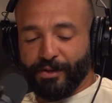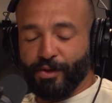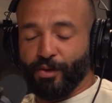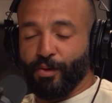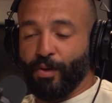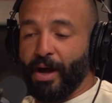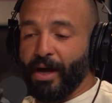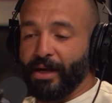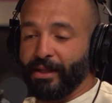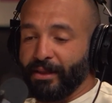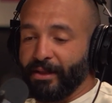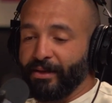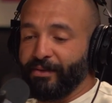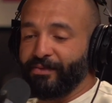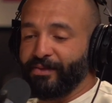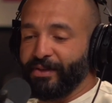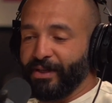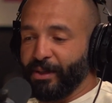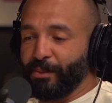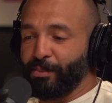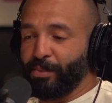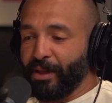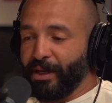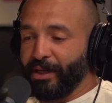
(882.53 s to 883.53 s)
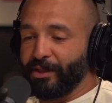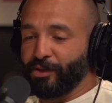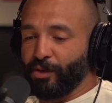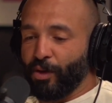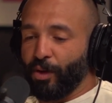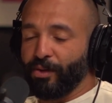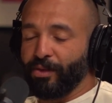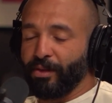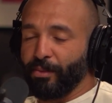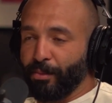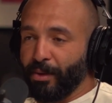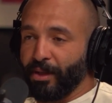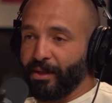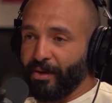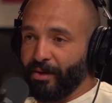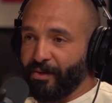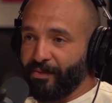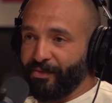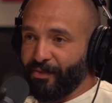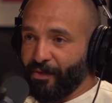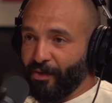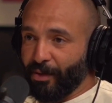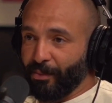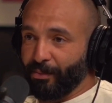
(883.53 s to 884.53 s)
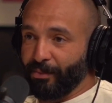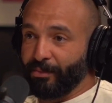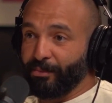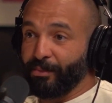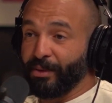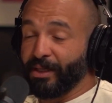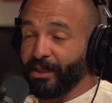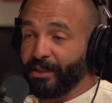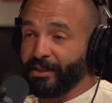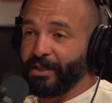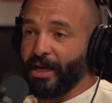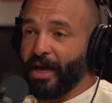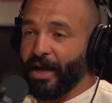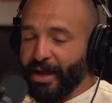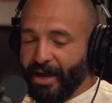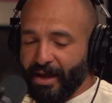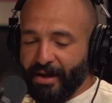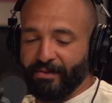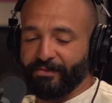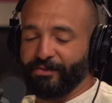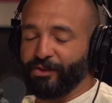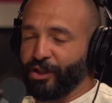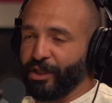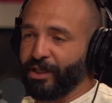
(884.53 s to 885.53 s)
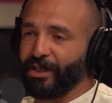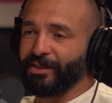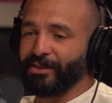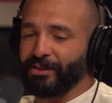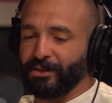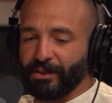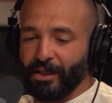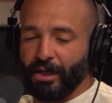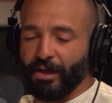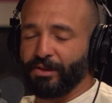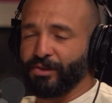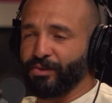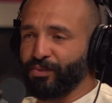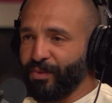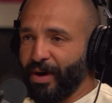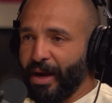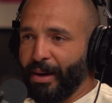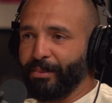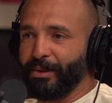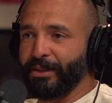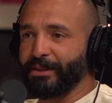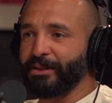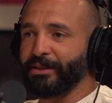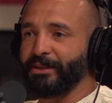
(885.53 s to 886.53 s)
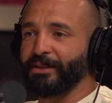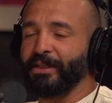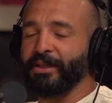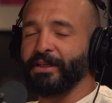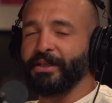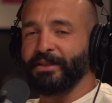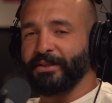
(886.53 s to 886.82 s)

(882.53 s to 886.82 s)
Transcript: So I lived in a place called the Mattar Farm because I have chickens, ducks, rabbits.